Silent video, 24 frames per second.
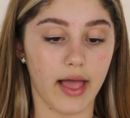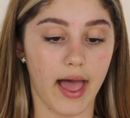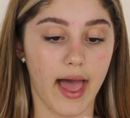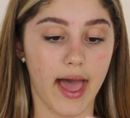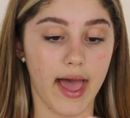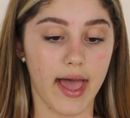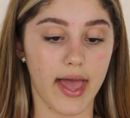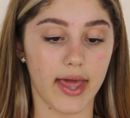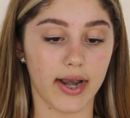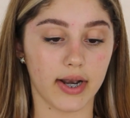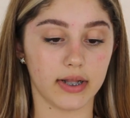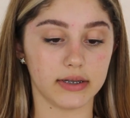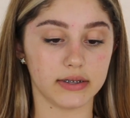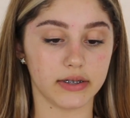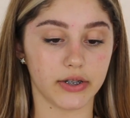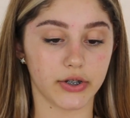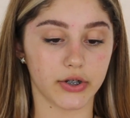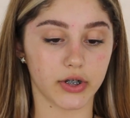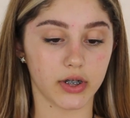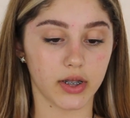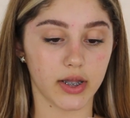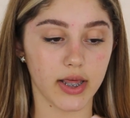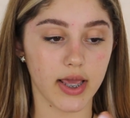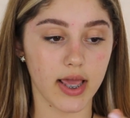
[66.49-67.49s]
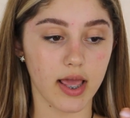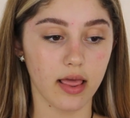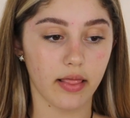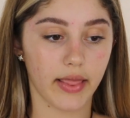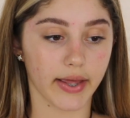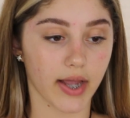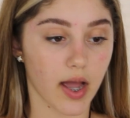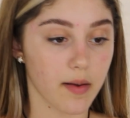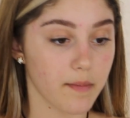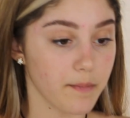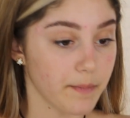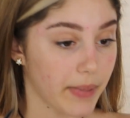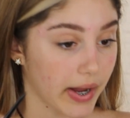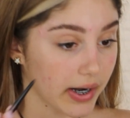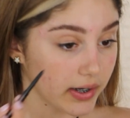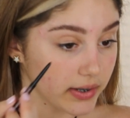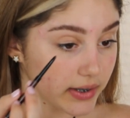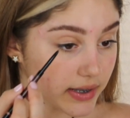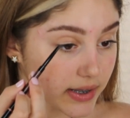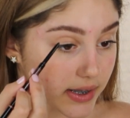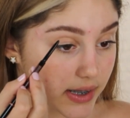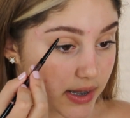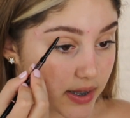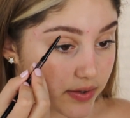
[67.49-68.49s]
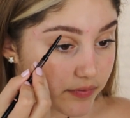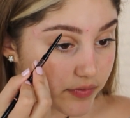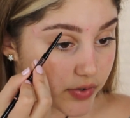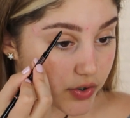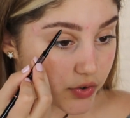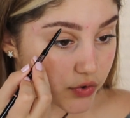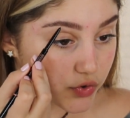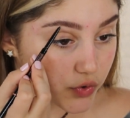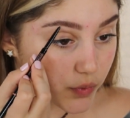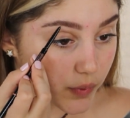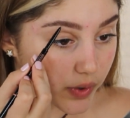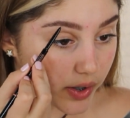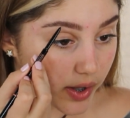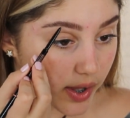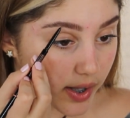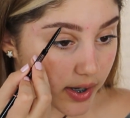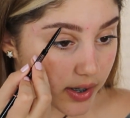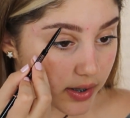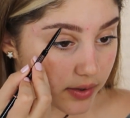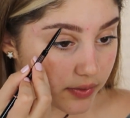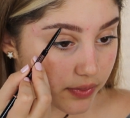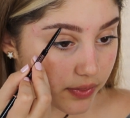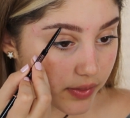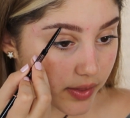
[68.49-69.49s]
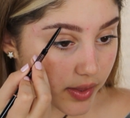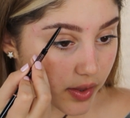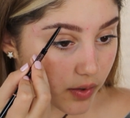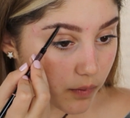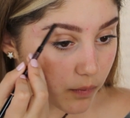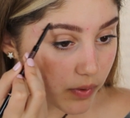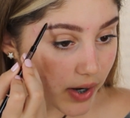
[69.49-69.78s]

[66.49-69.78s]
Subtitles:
And literally, I'm barely even doing anything.